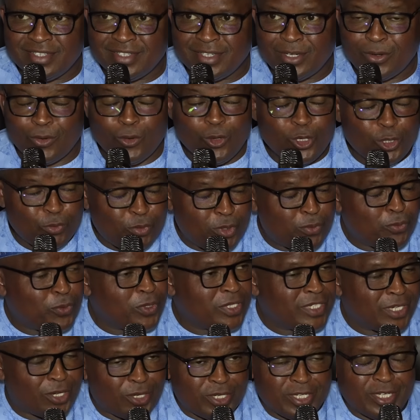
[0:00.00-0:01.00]
Old people,
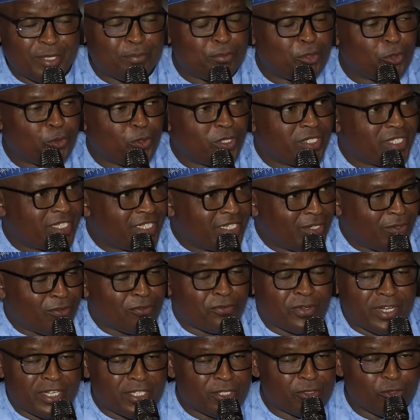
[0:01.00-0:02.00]
they're in the BOT, they were
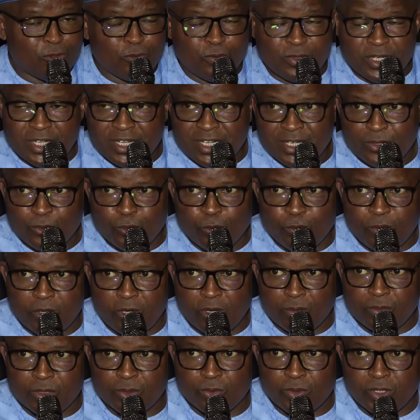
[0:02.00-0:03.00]
fighting over who
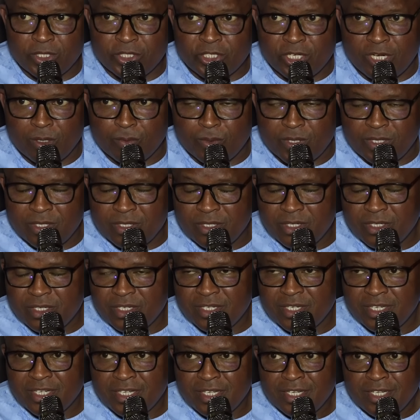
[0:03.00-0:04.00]
becomes the ward chairman.
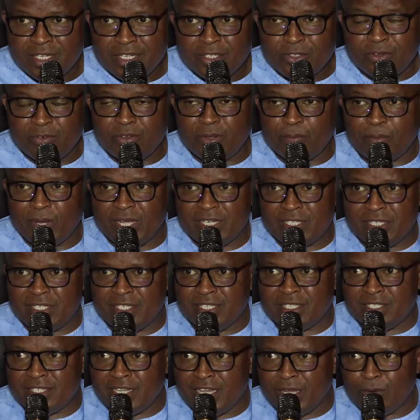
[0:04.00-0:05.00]
So if the party
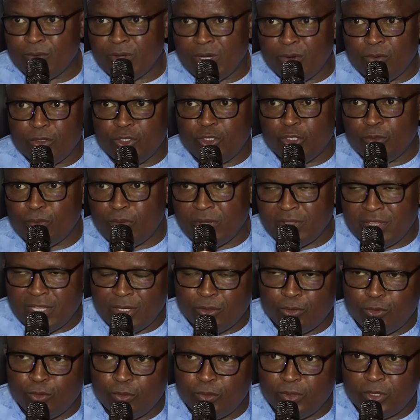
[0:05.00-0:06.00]
is dying, why would you bother
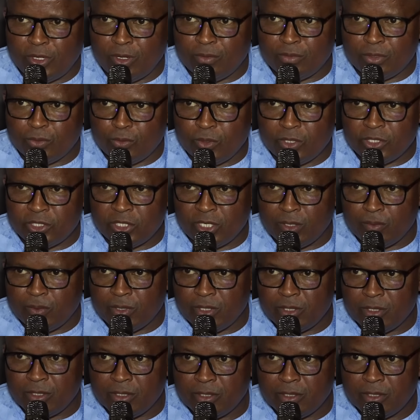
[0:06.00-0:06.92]
who becomes the ward chairman?